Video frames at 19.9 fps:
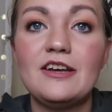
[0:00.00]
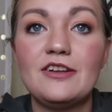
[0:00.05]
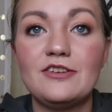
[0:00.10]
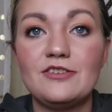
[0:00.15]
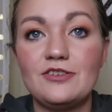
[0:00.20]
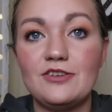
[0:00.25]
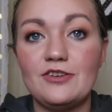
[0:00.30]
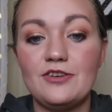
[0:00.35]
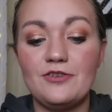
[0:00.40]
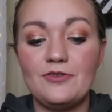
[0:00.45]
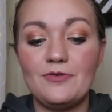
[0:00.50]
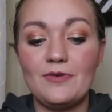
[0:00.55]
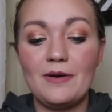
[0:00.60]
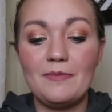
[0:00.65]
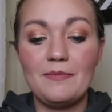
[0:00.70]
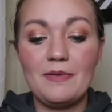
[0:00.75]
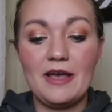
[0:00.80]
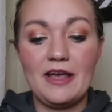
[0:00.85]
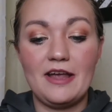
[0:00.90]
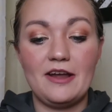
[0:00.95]
to
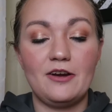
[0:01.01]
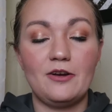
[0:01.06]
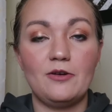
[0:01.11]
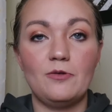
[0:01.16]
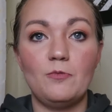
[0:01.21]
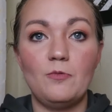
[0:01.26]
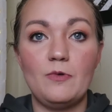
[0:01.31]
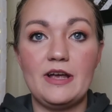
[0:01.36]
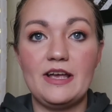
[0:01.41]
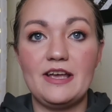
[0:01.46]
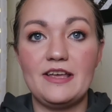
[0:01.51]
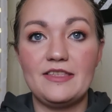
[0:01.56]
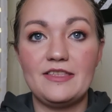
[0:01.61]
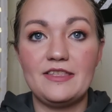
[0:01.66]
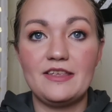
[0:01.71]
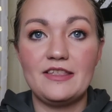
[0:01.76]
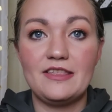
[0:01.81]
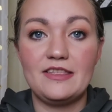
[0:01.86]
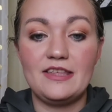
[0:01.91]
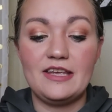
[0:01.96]
pair with
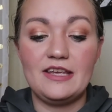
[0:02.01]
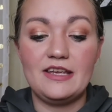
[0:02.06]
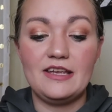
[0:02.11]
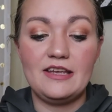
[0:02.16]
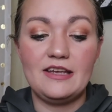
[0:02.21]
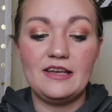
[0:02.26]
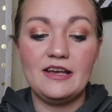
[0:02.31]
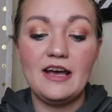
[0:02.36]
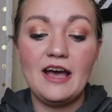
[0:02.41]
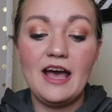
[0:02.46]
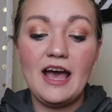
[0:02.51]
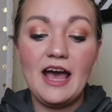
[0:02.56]
the